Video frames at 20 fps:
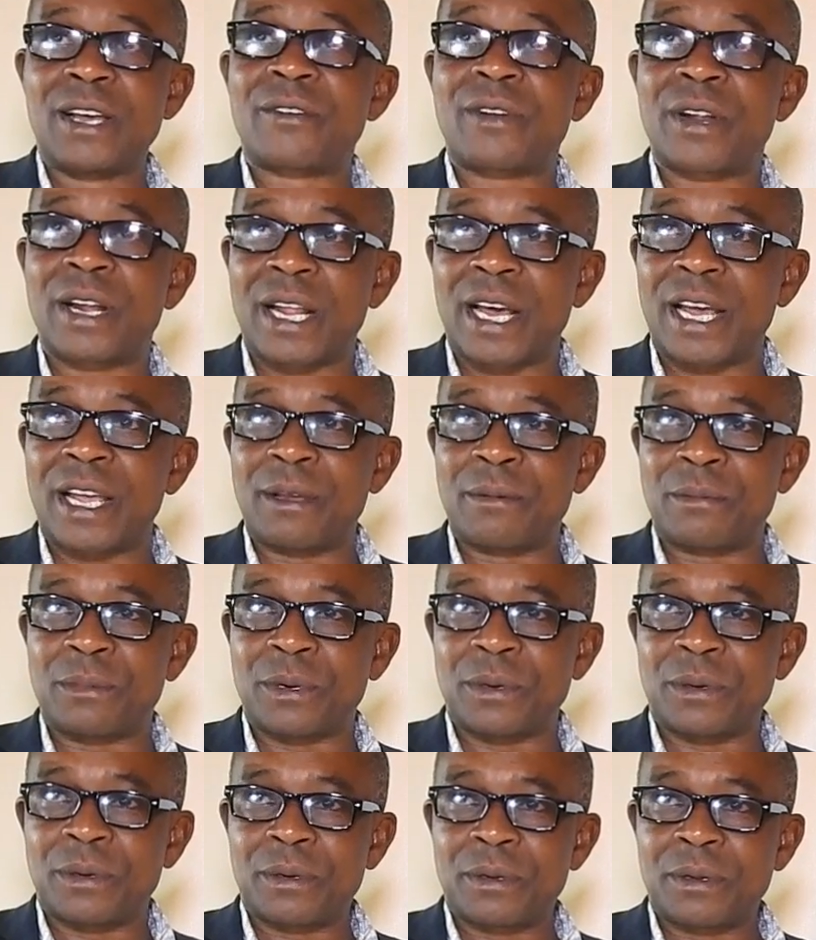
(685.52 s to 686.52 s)

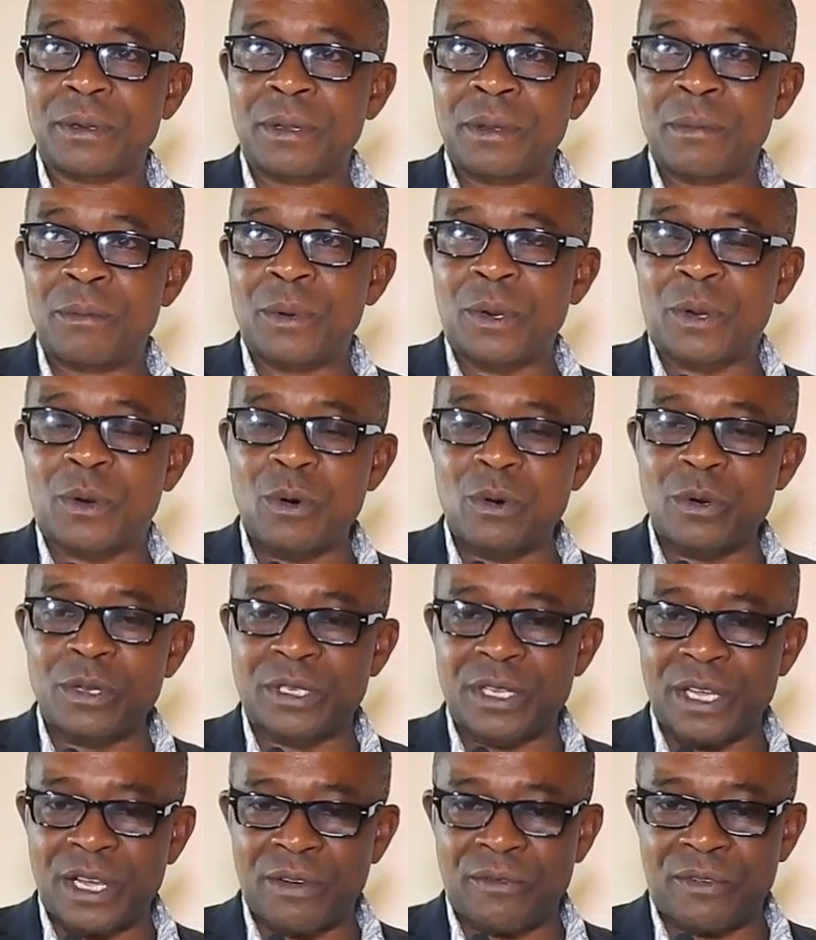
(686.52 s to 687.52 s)
reliable
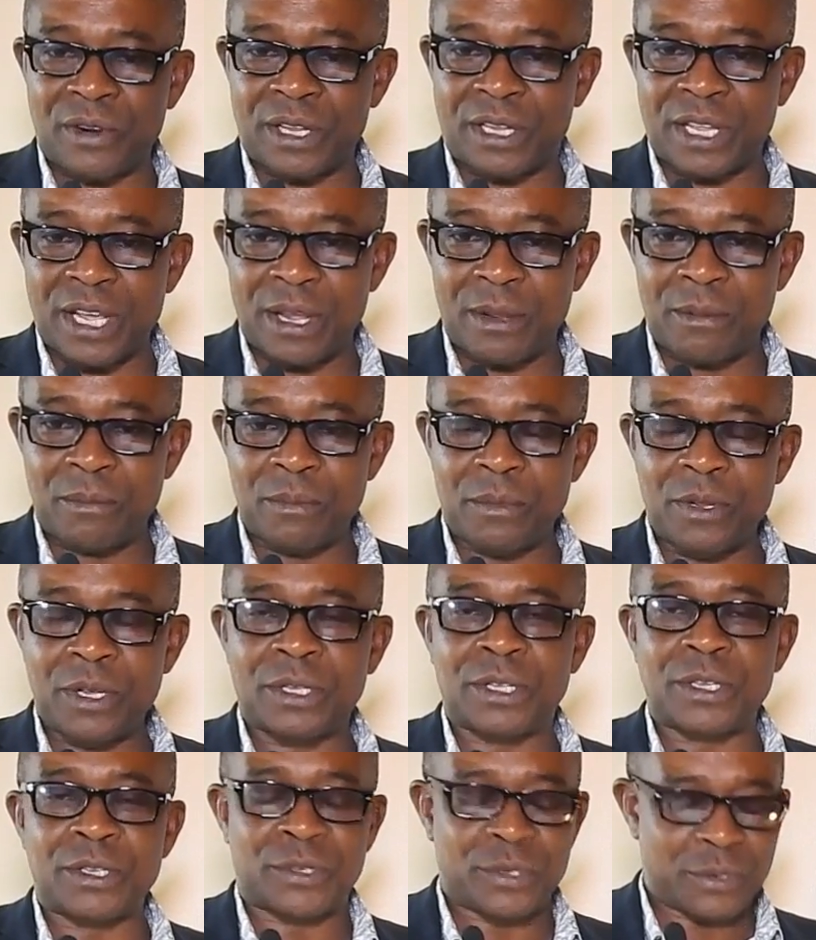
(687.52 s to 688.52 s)
because every time
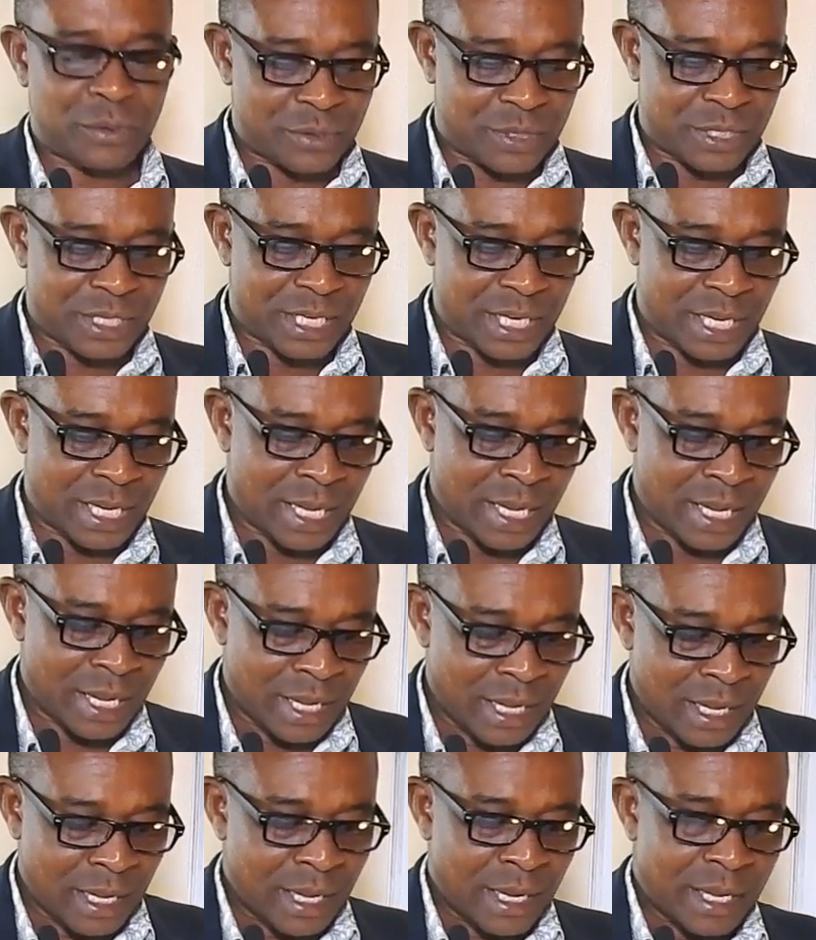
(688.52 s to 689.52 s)
it is used,
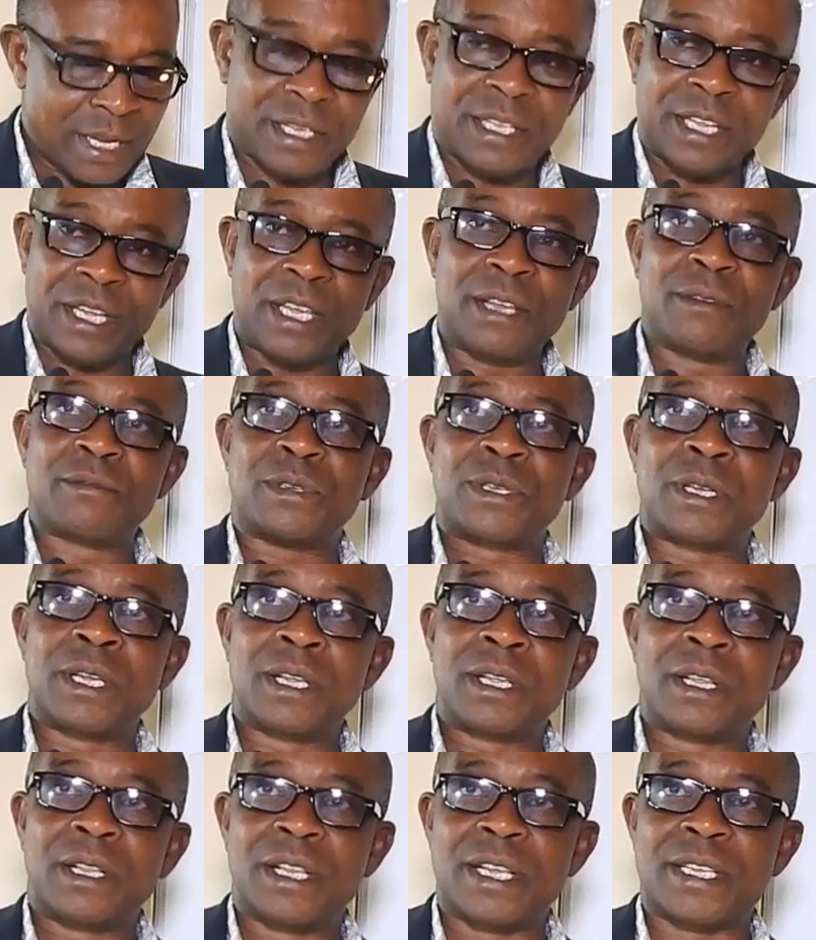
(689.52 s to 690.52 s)
it gives
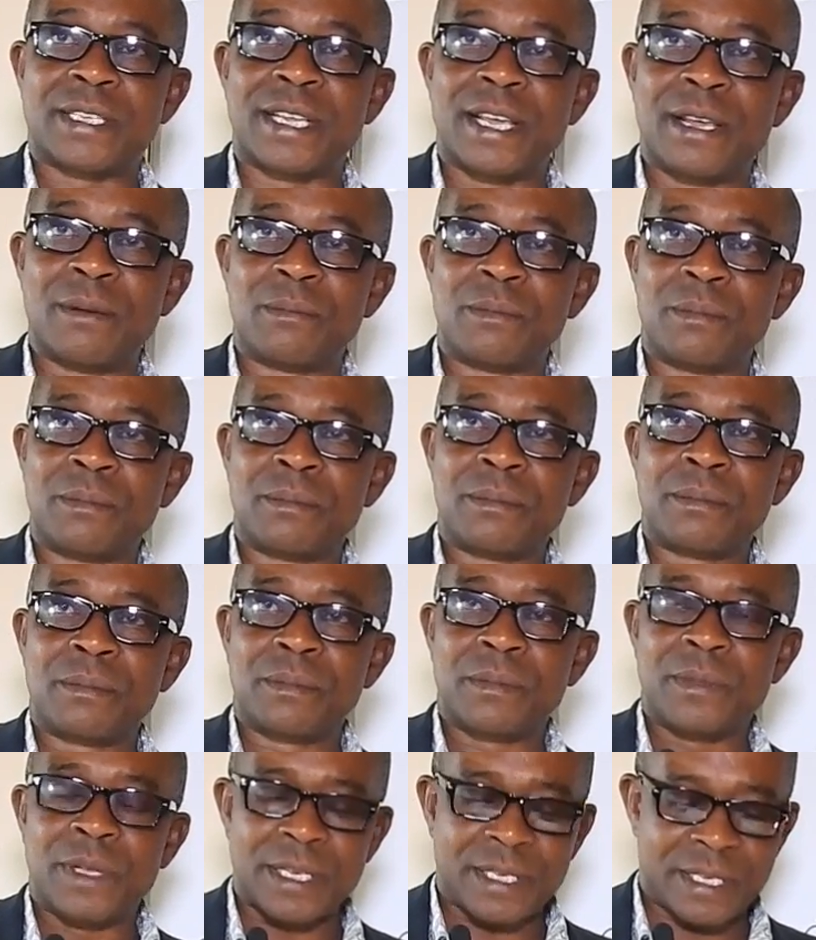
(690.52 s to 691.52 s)
the
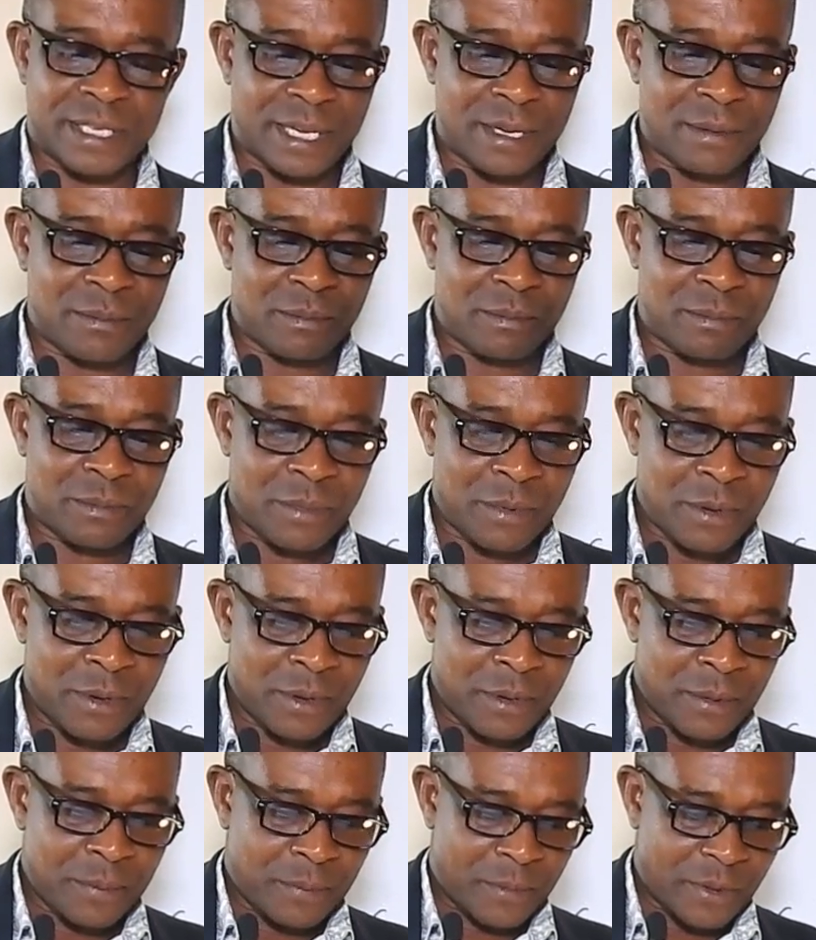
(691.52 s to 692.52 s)
same
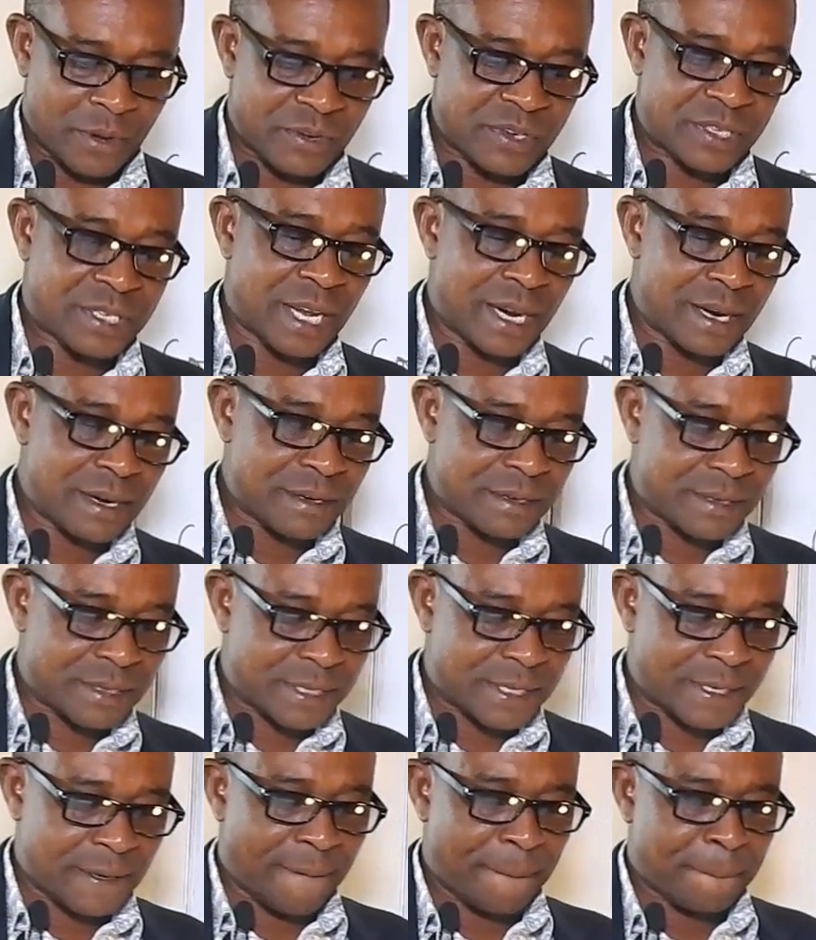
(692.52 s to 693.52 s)

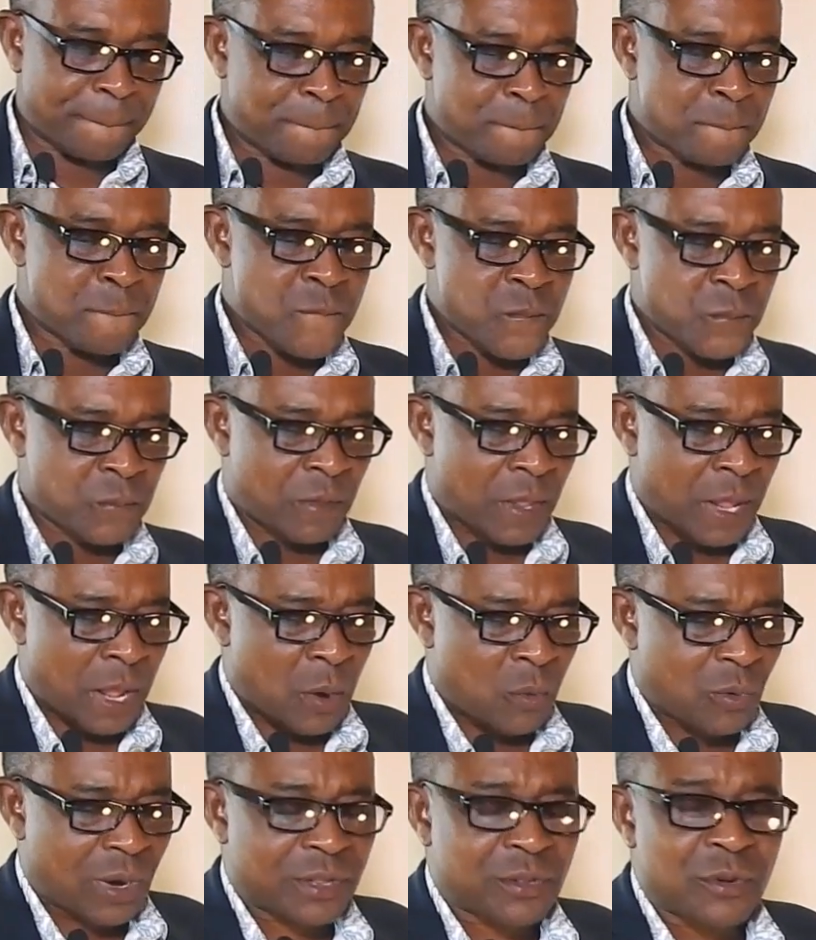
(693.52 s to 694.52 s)
results.
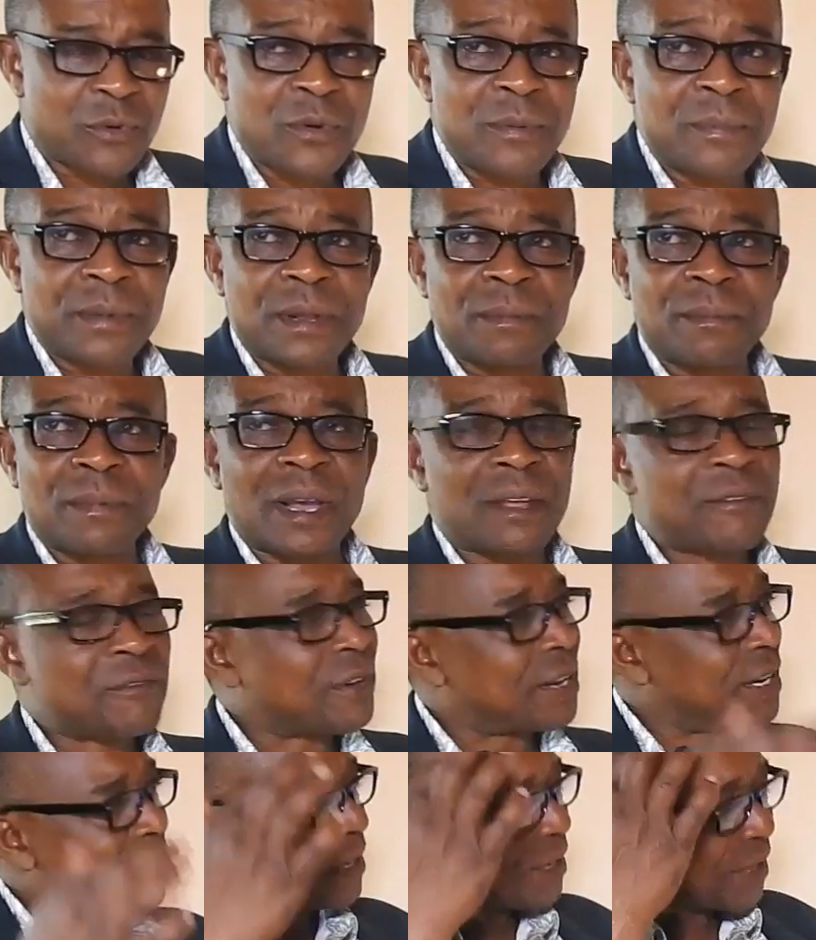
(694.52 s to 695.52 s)
What do we mean by
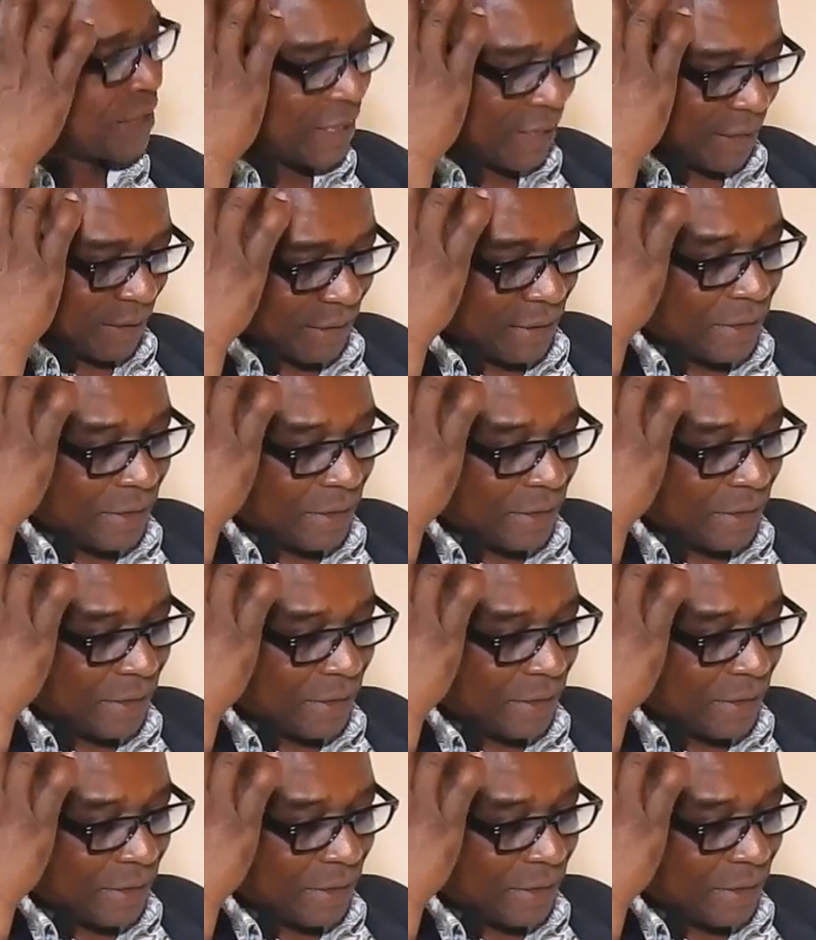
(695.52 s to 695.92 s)
validity?